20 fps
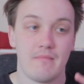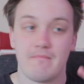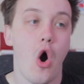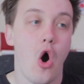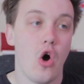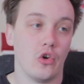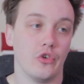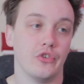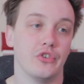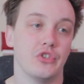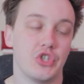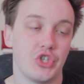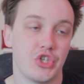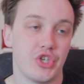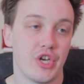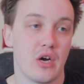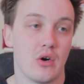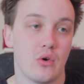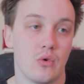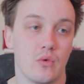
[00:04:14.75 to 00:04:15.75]

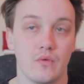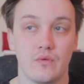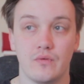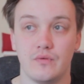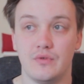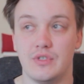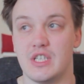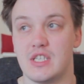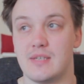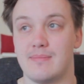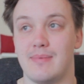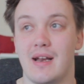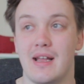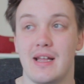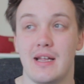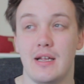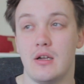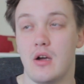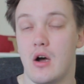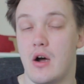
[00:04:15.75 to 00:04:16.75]
on-shelf
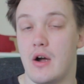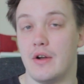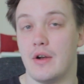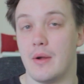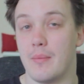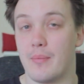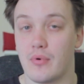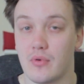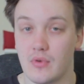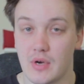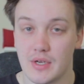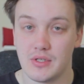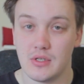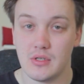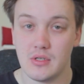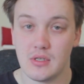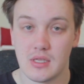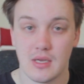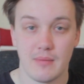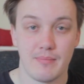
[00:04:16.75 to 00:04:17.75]
display kind of
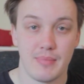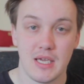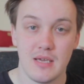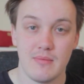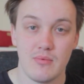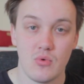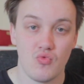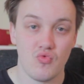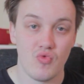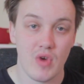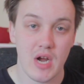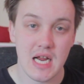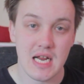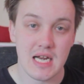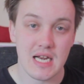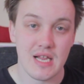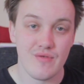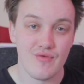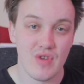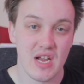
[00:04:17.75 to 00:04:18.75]
presence that people
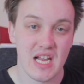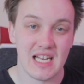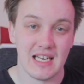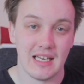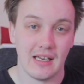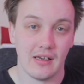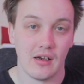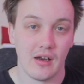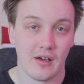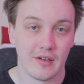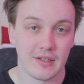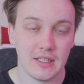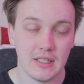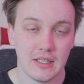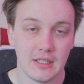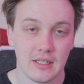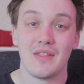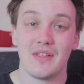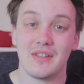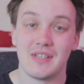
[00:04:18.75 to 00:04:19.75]
really, really
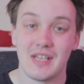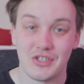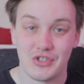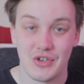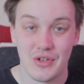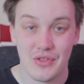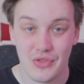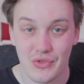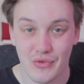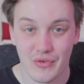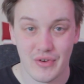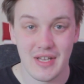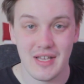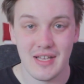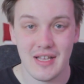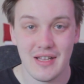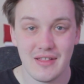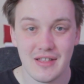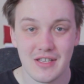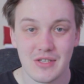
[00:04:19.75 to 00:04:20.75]
like. There's actually 3
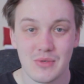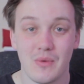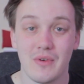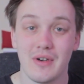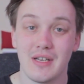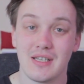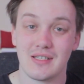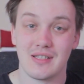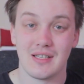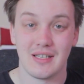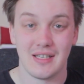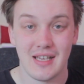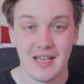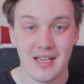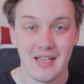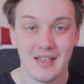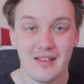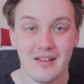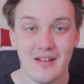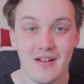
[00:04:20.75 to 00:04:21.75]
in this one. It's the
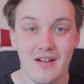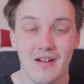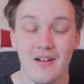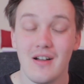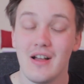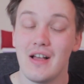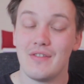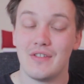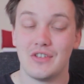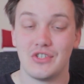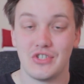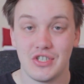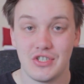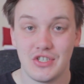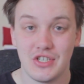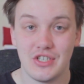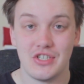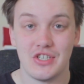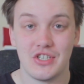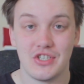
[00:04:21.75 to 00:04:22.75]
Kit car, the
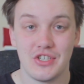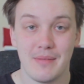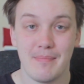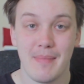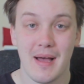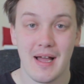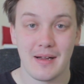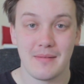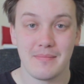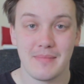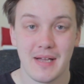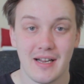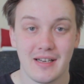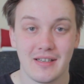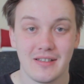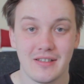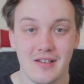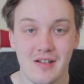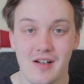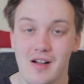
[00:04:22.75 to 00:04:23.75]
Chitty Chitty Bang
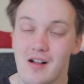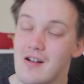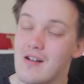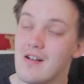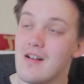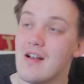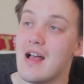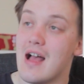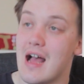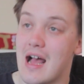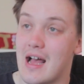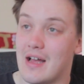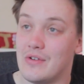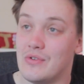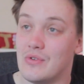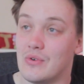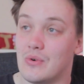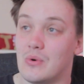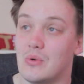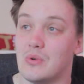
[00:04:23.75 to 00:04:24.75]
Bang car,
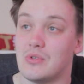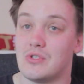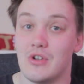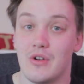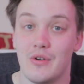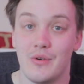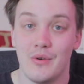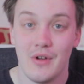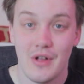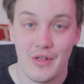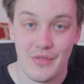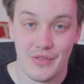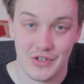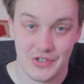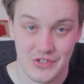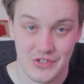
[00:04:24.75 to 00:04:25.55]
and also the